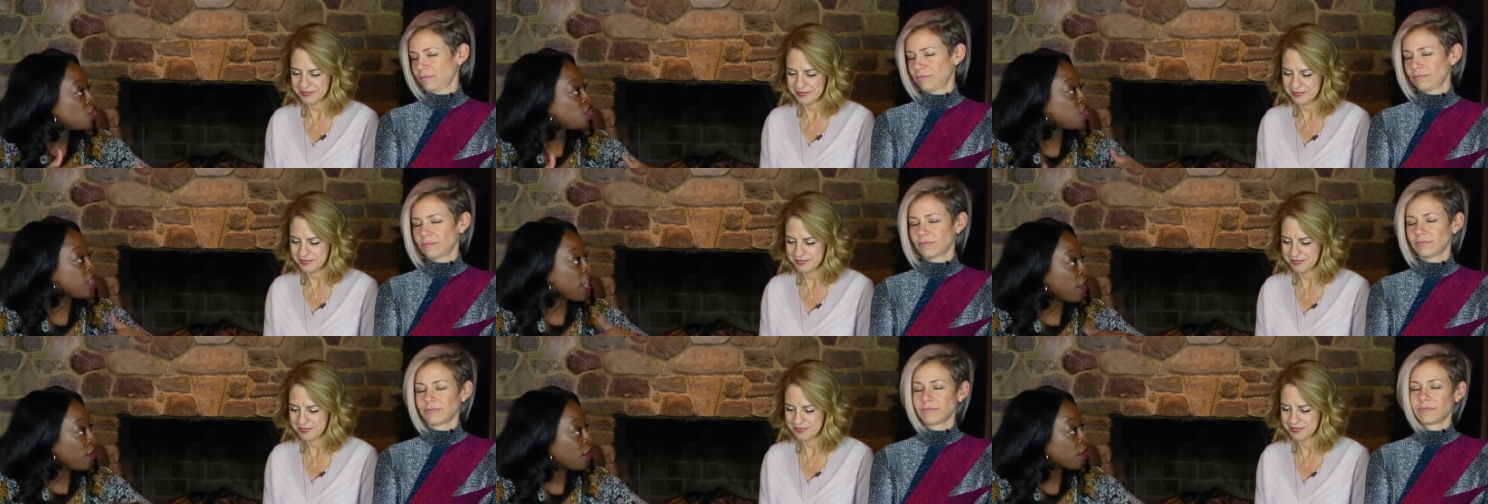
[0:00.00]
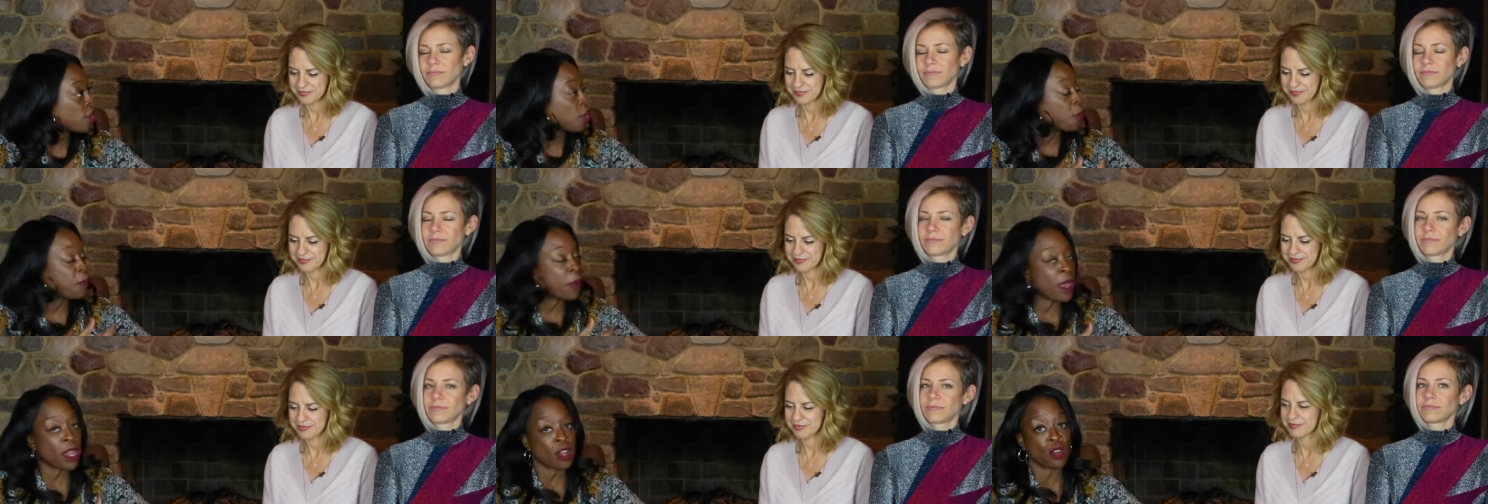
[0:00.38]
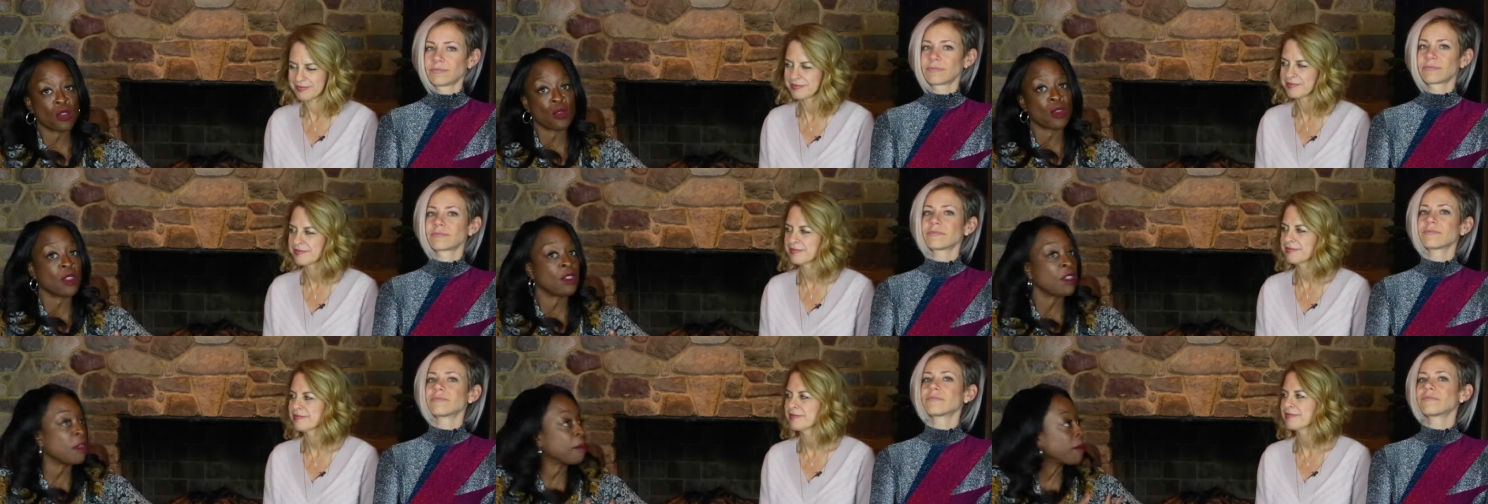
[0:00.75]
Speaker 1: sharing your
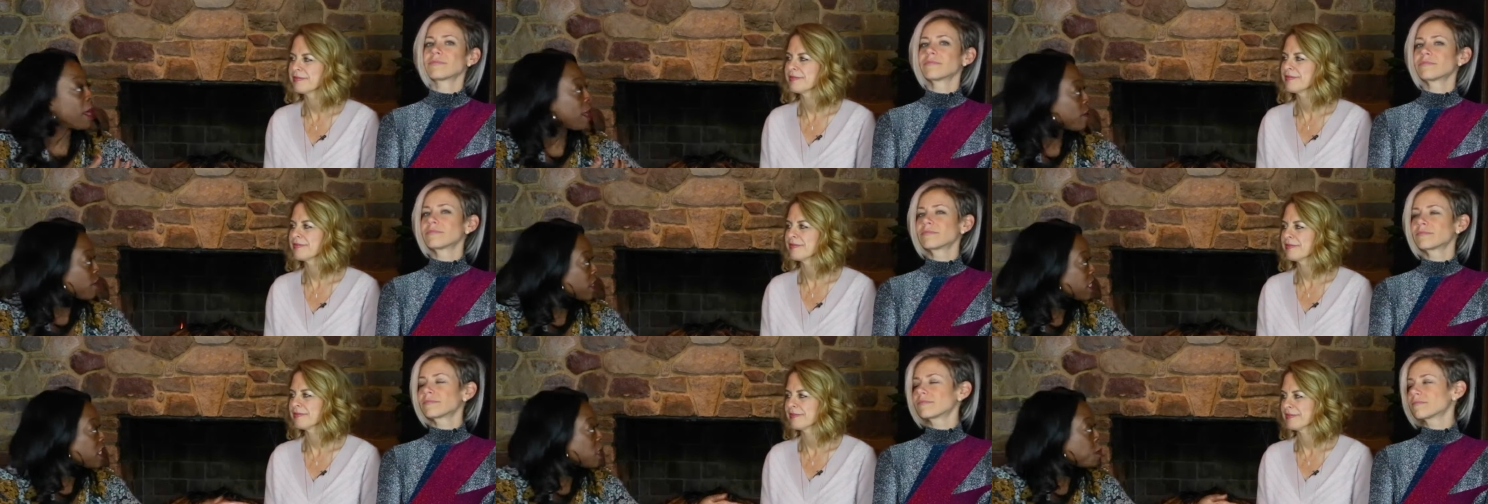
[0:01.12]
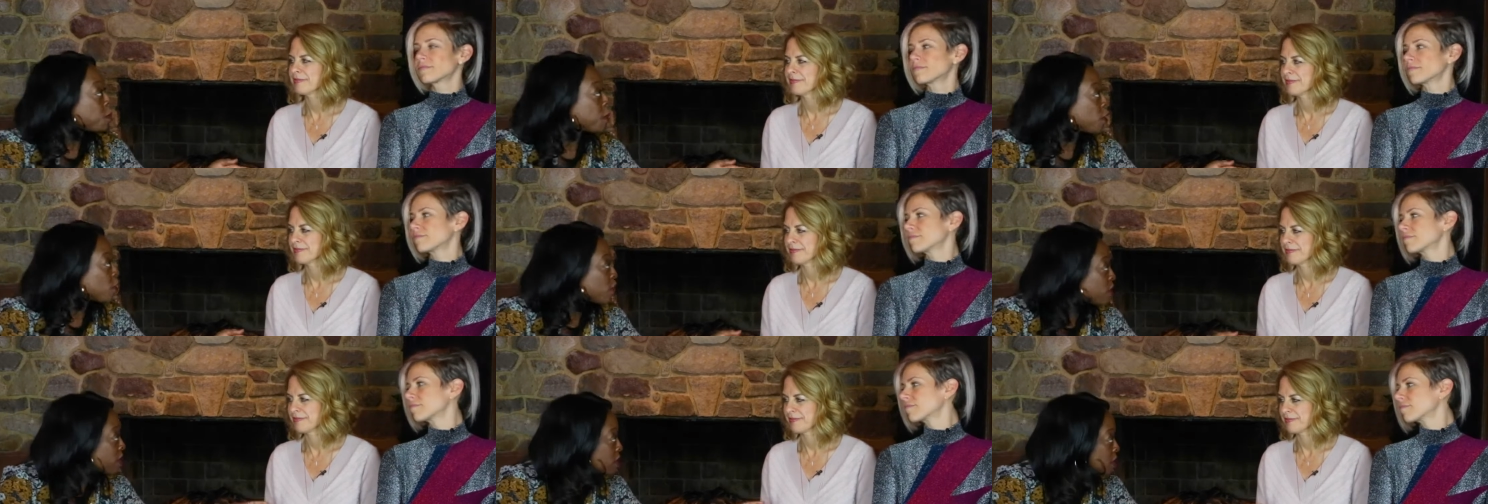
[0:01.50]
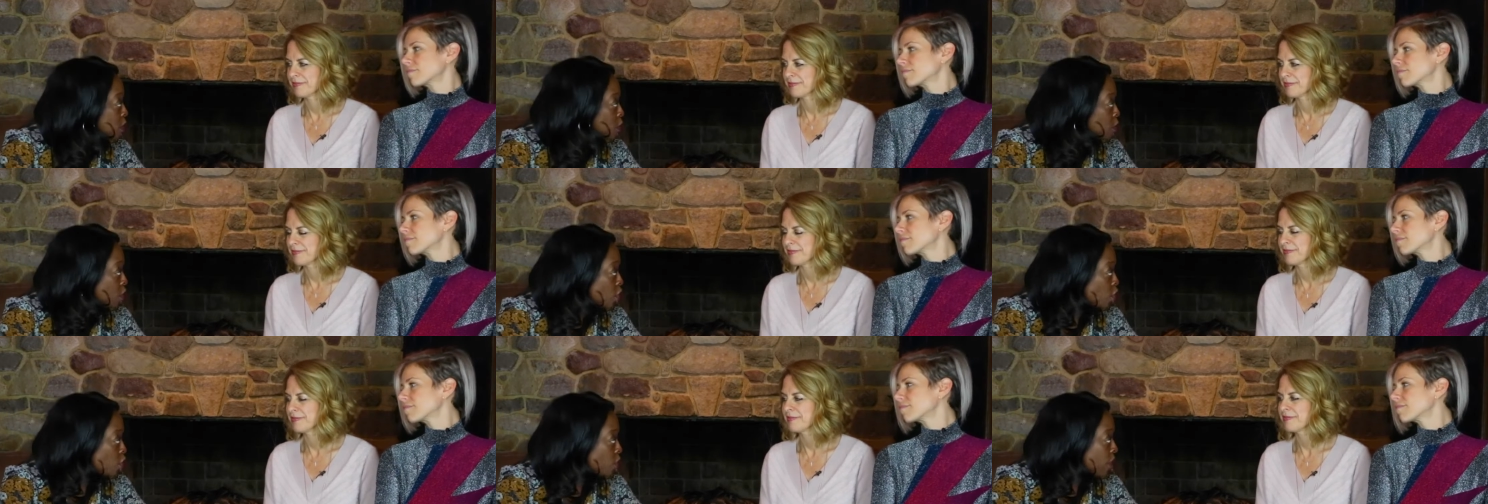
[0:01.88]
pedigree, the amount of experience
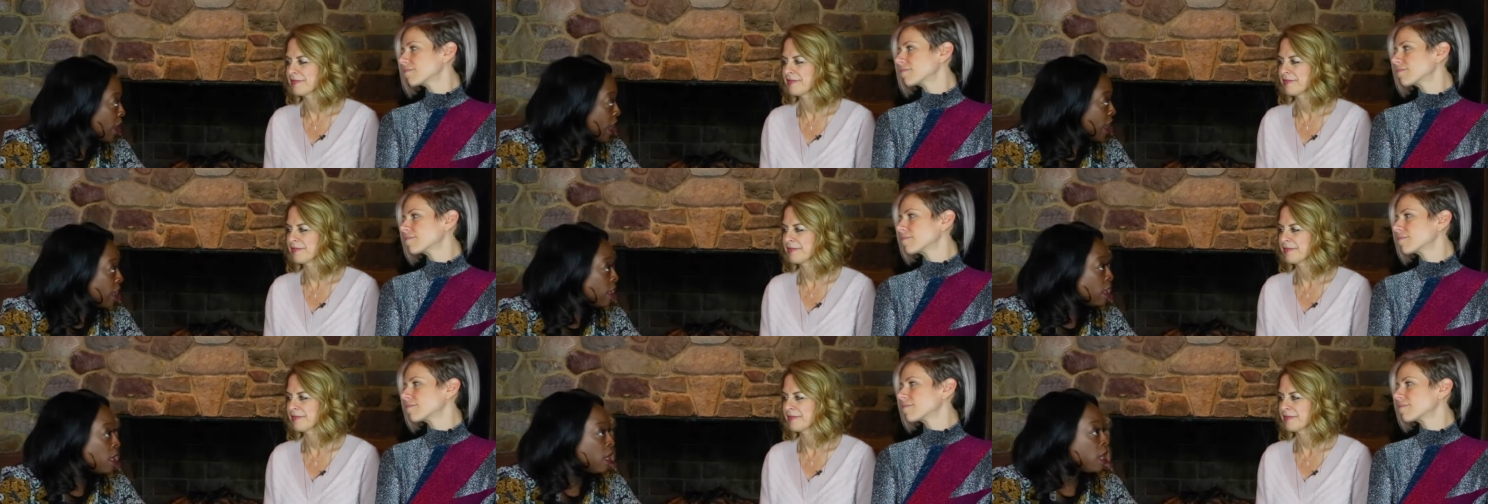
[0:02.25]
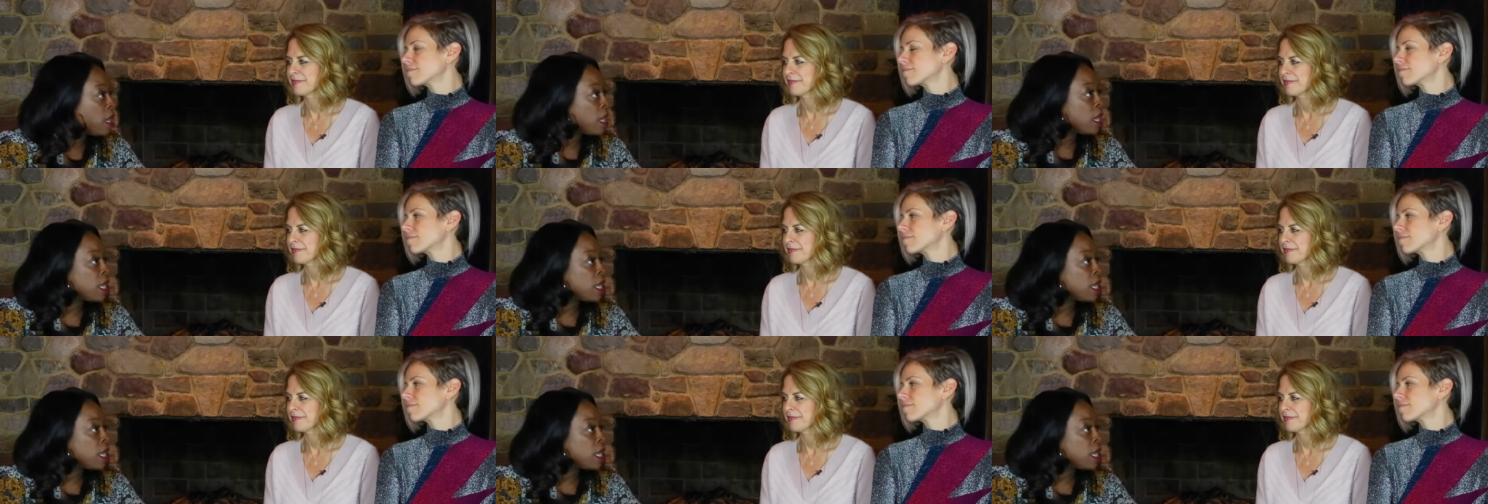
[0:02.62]
in which you've had.